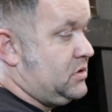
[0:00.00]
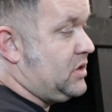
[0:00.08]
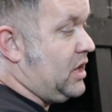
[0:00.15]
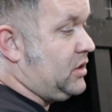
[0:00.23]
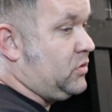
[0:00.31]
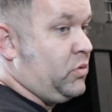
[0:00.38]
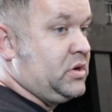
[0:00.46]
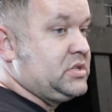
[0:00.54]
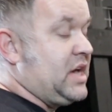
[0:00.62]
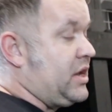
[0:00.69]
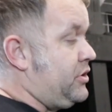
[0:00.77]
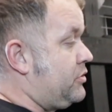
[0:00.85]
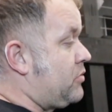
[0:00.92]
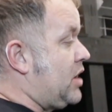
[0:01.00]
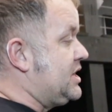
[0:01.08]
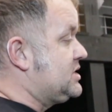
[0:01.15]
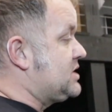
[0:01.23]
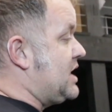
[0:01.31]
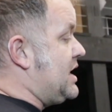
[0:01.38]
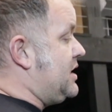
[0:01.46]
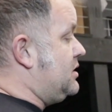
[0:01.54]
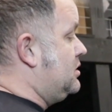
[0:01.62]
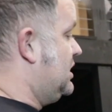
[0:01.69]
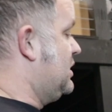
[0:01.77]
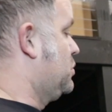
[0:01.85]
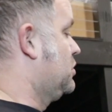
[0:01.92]
Take the ones out on the right side,
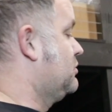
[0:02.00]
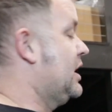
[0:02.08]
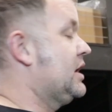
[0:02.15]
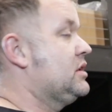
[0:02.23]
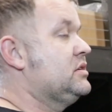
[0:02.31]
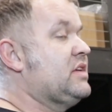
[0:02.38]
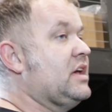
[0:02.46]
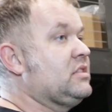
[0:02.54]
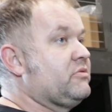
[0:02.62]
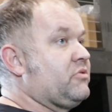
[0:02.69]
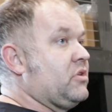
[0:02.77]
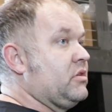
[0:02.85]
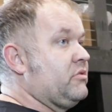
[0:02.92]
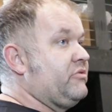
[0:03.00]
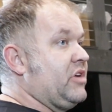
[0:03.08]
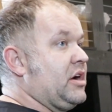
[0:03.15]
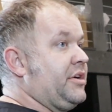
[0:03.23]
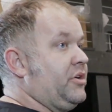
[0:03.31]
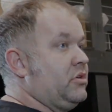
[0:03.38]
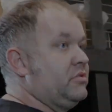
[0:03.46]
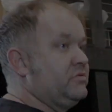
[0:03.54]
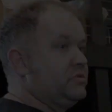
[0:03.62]
and then we're ready to take the front of the fairing off.